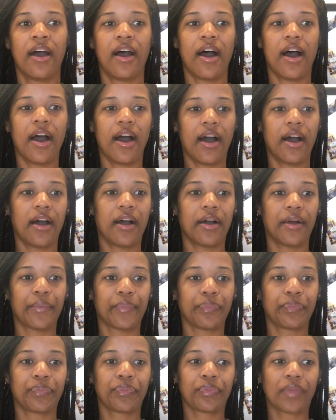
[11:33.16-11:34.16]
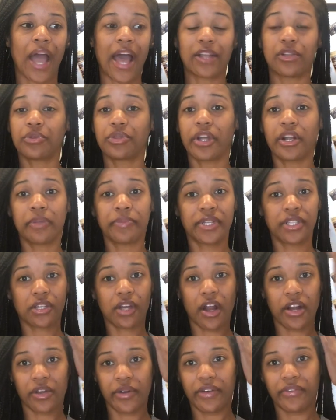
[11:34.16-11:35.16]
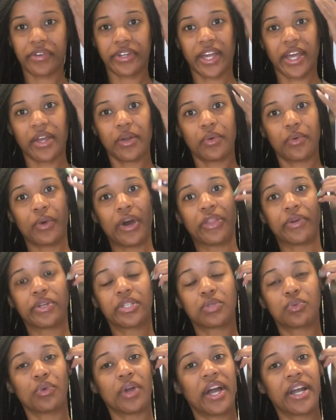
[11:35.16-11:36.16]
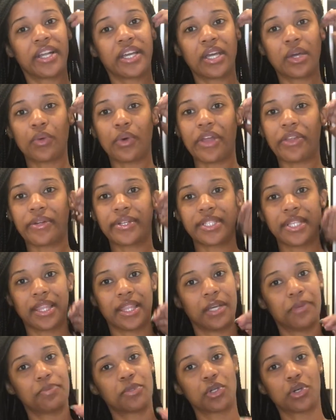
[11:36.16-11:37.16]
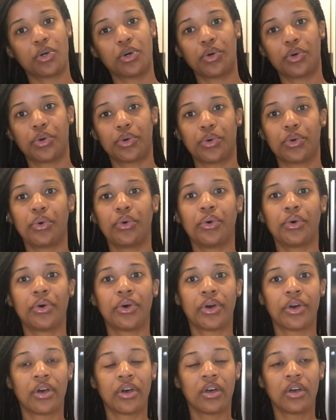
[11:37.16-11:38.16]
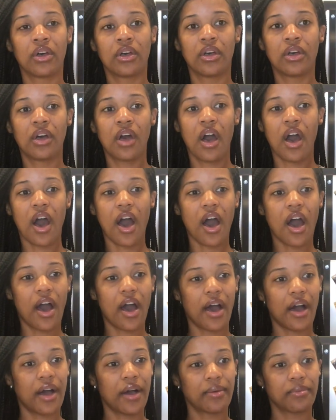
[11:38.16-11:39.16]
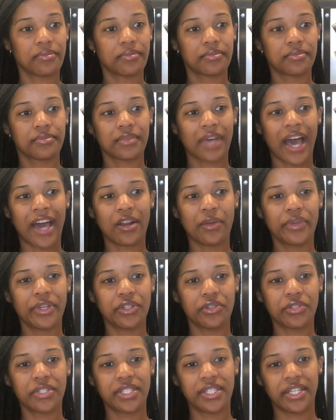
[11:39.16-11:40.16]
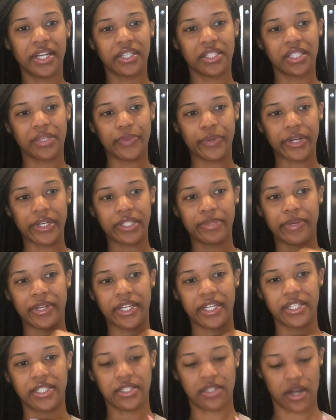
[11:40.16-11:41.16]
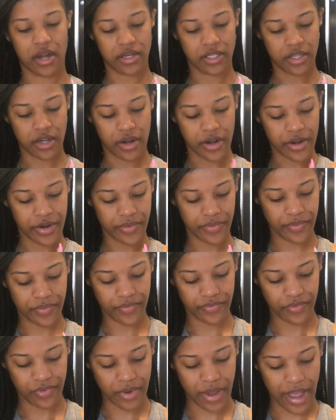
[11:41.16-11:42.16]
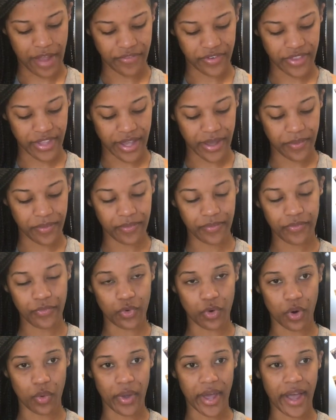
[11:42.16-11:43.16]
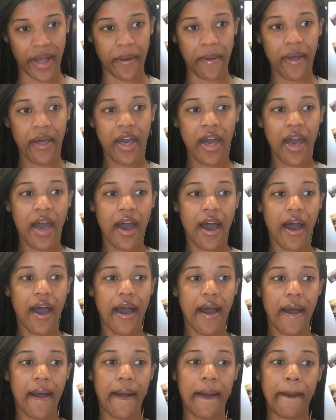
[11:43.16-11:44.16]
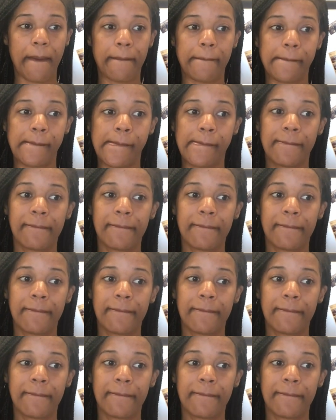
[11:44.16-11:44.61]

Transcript: I do 30 minutes of cardio every day, whether it's running, whether it's elliptical. I don't really do the stairs anymore because my knees start to hurt after that for a while.